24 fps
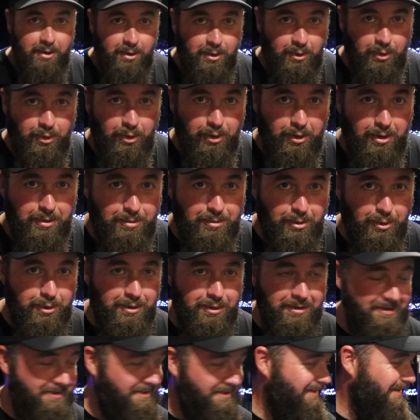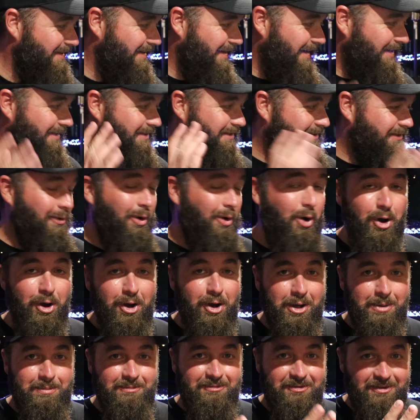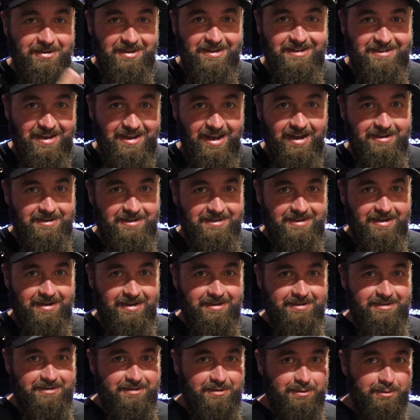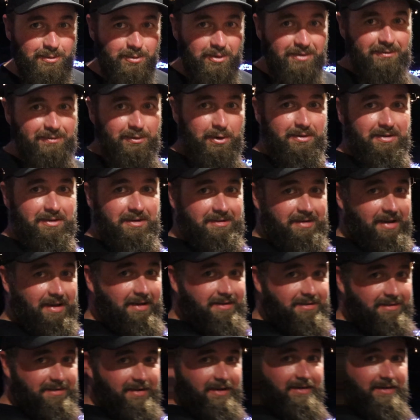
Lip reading: Alright boys, it's time for the taste test. We've got the taste